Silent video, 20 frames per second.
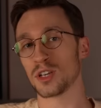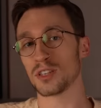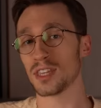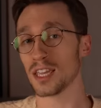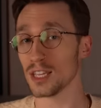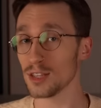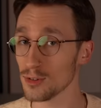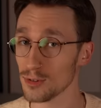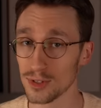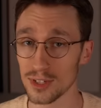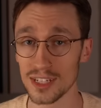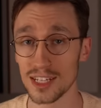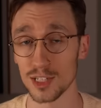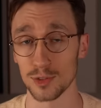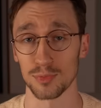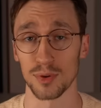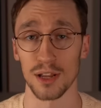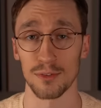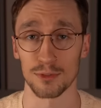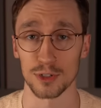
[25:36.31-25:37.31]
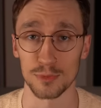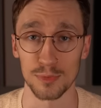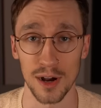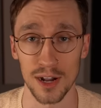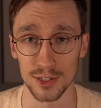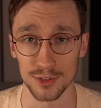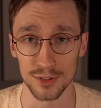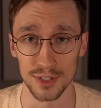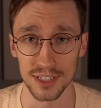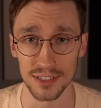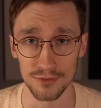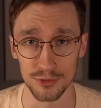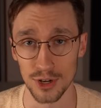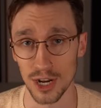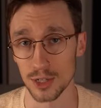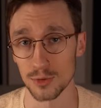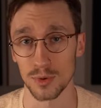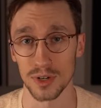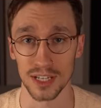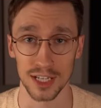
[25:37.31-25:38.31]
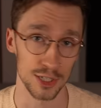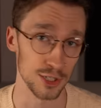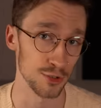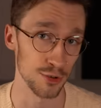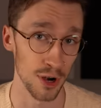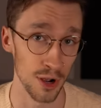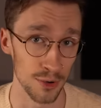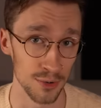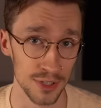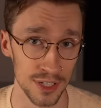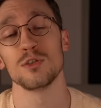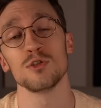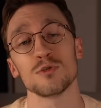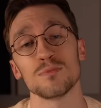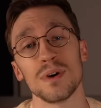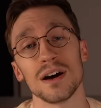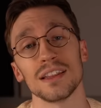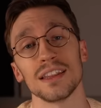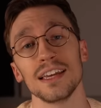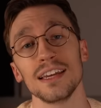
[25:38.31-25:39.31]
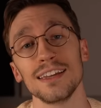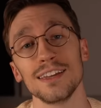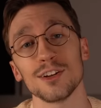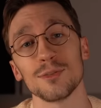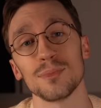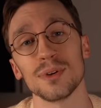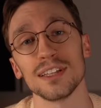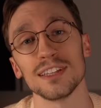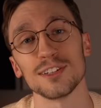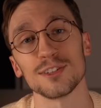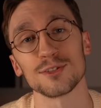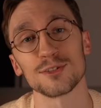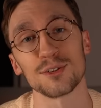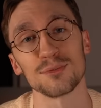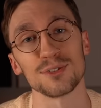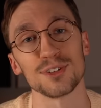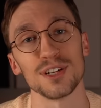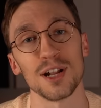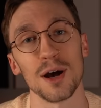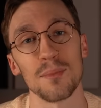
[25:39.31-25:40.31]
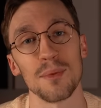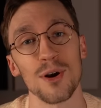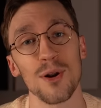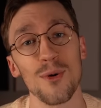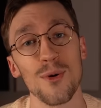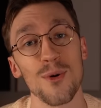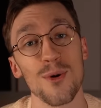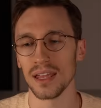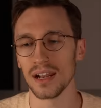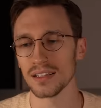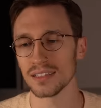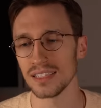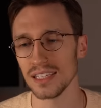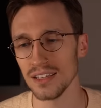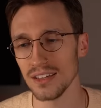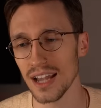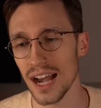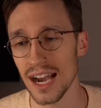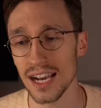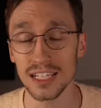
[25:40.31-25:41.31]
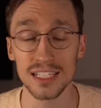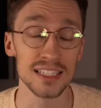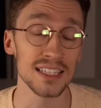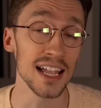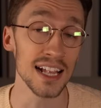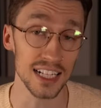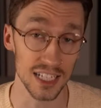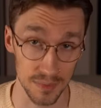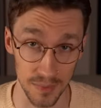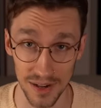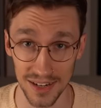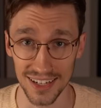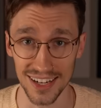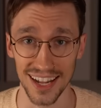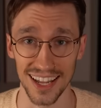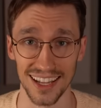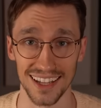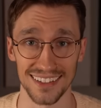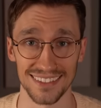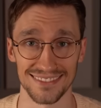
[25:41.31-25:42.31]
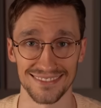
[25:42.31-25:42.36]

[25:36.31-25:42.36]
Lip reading: Thank you to Display for sponsoring. If you guys want to get your own, use my link. It'll be in the description down below. And I'll see you guys next Monday.